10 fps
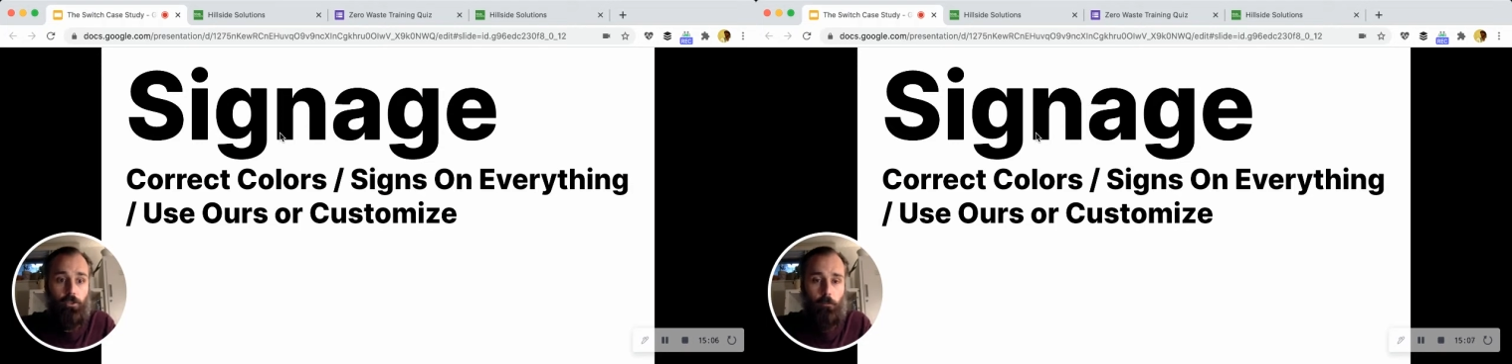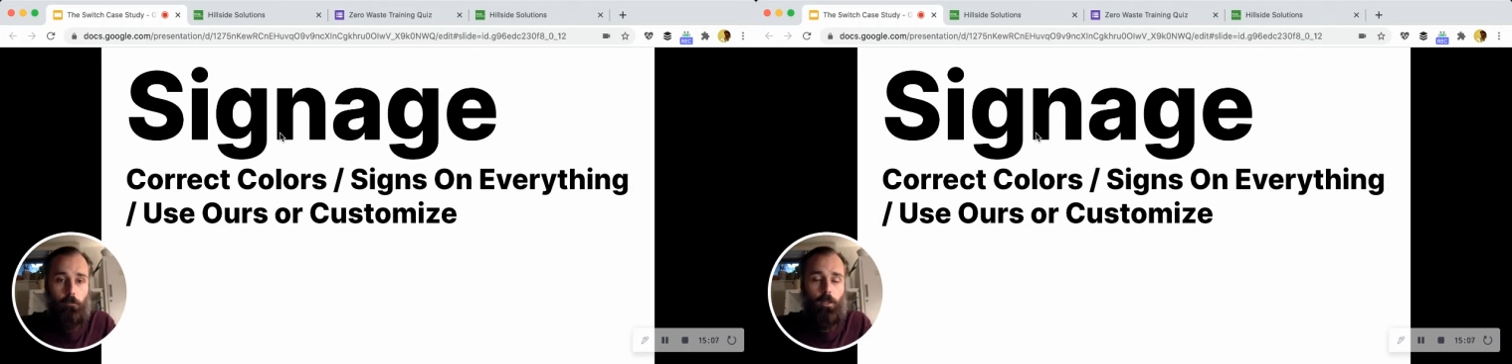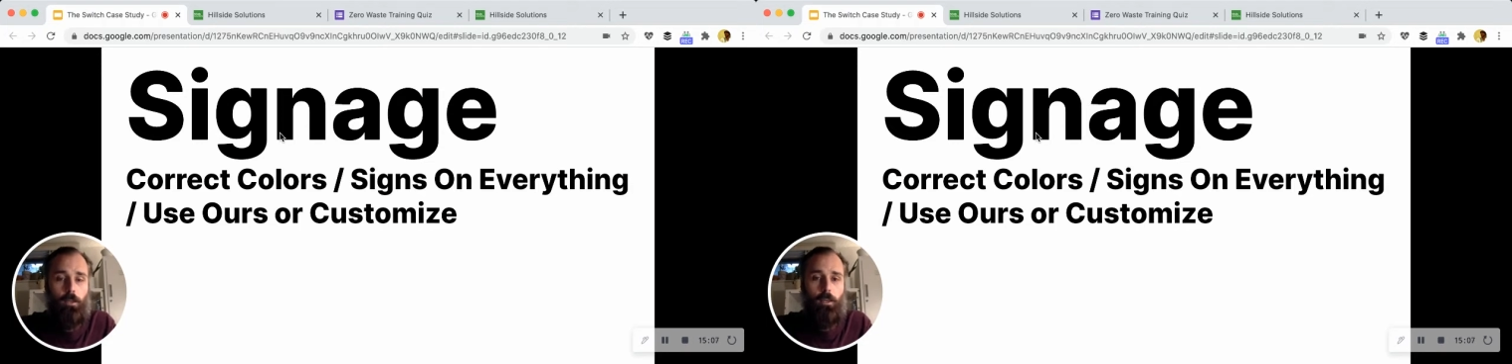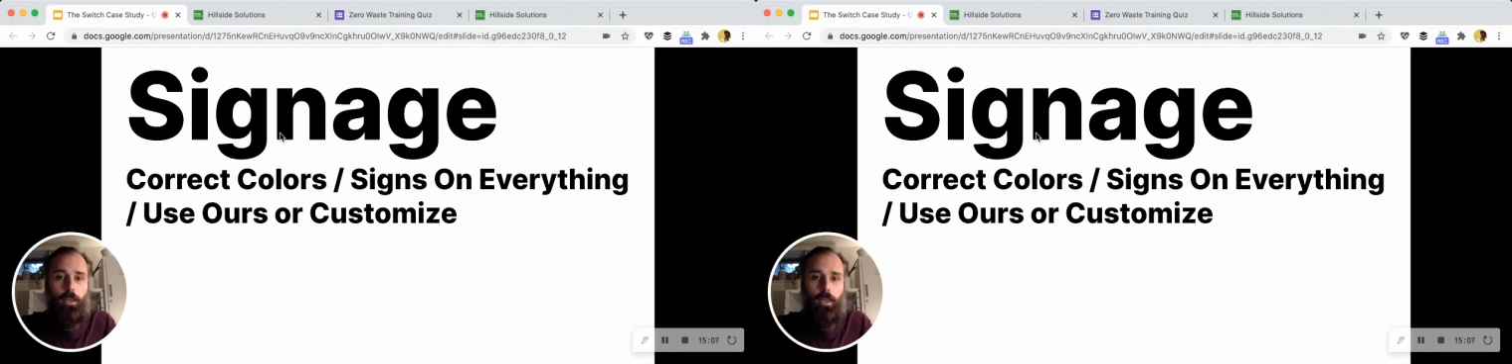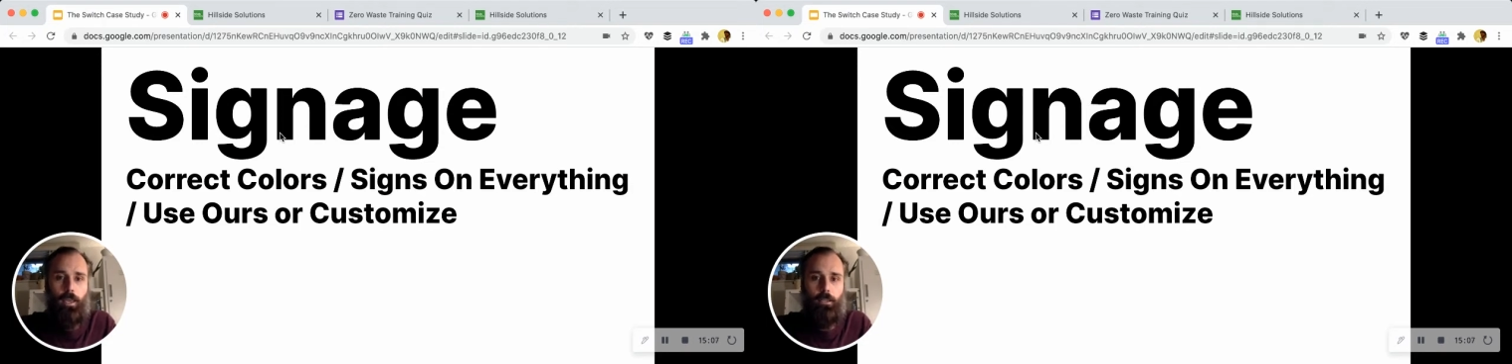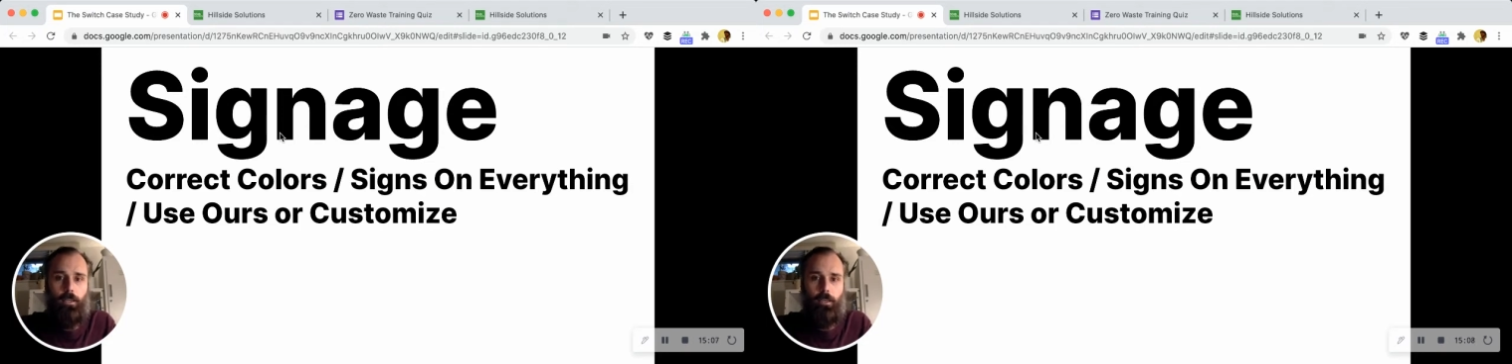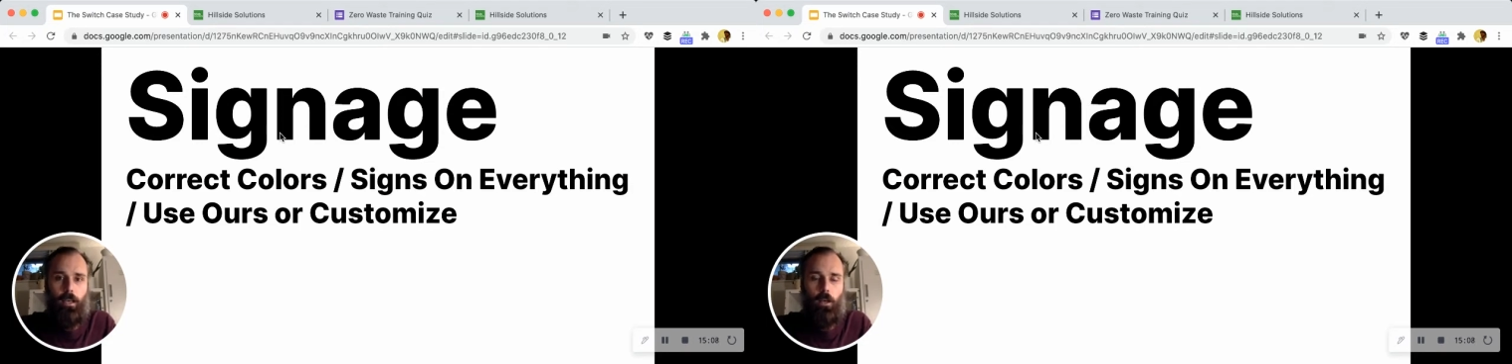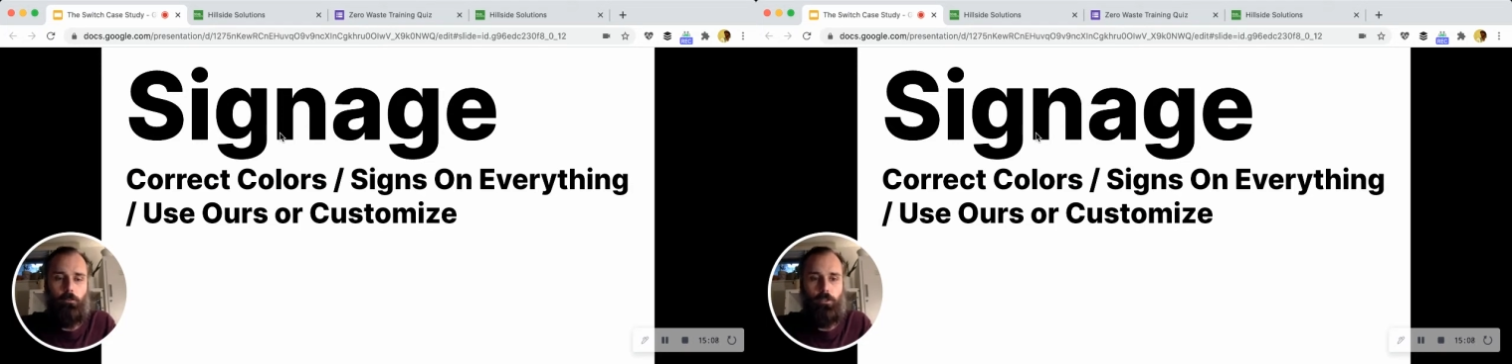them and to
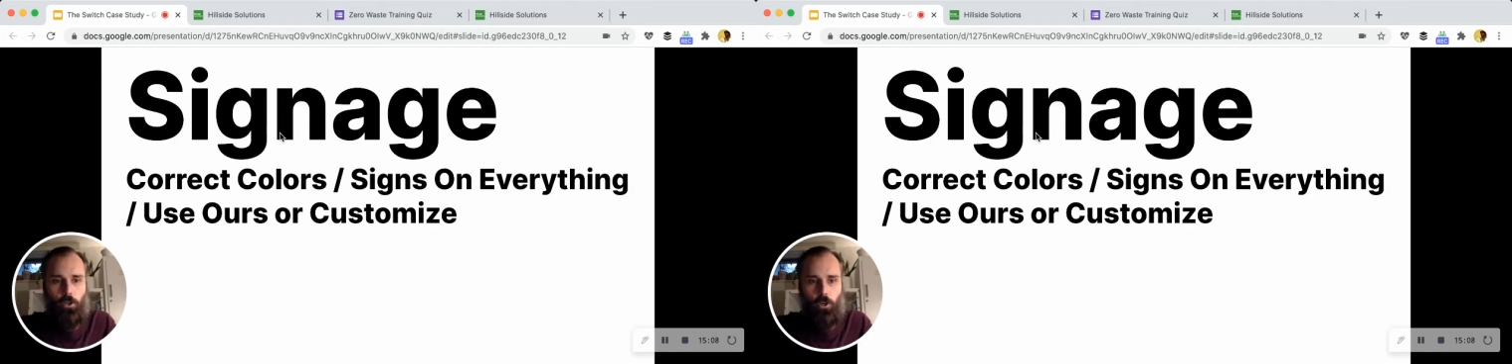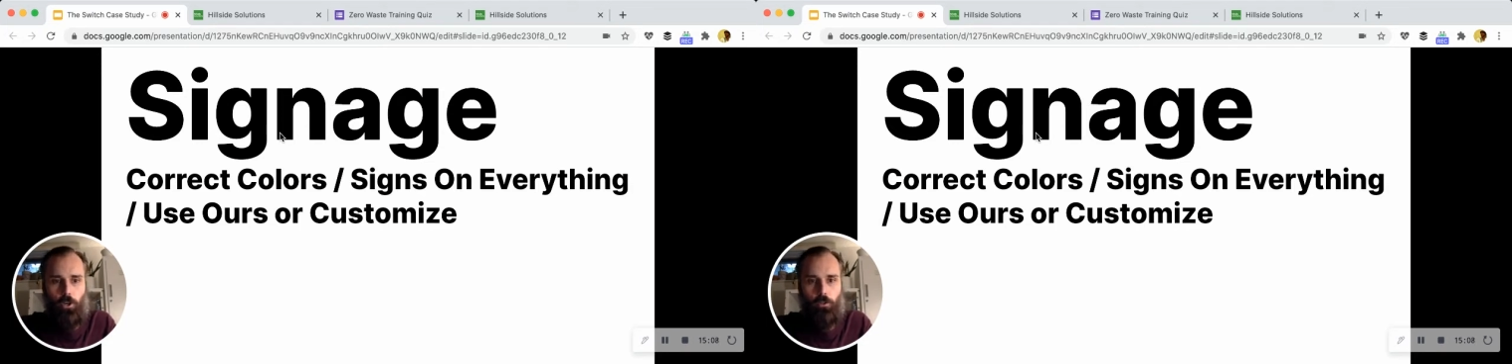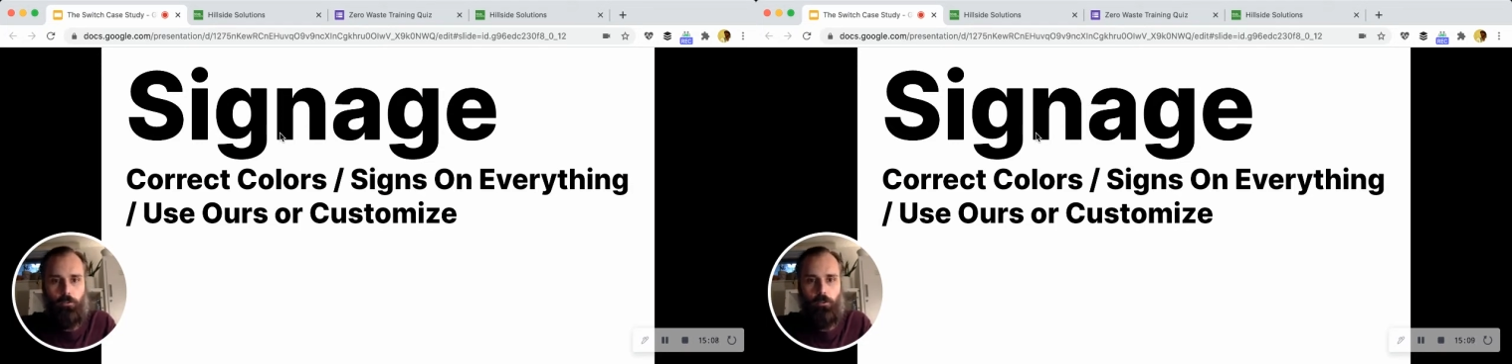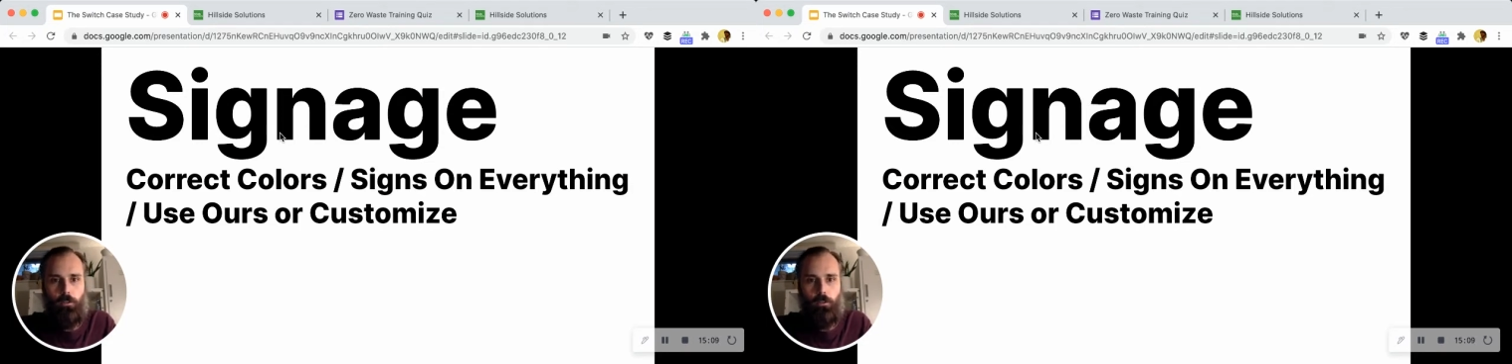help deter